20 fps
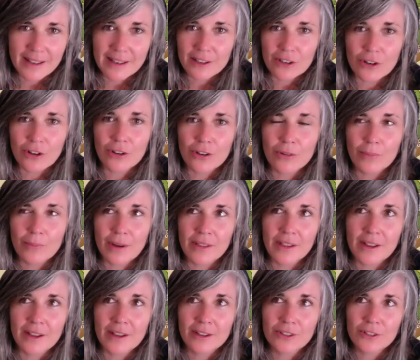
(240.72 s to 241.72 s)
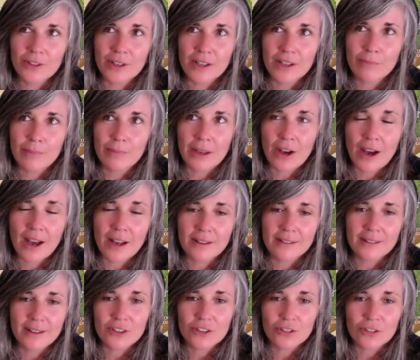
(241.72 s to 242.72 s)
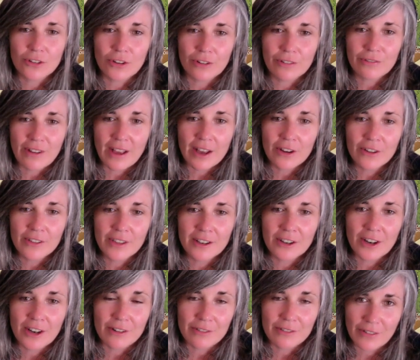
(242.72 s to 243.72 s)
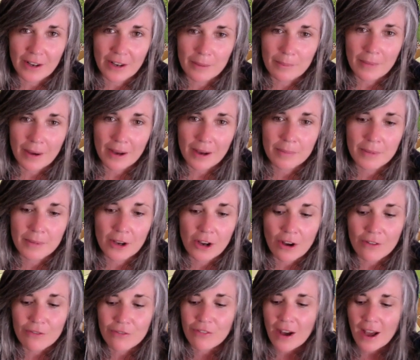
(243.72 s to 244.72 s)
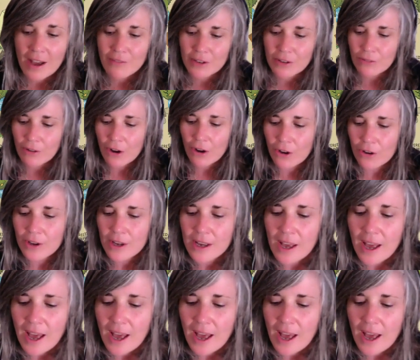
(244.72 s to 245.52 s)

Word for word: they didn't know whether to give me a high distinction or a fail. They didn't have to fucking mark me. I got five in a row.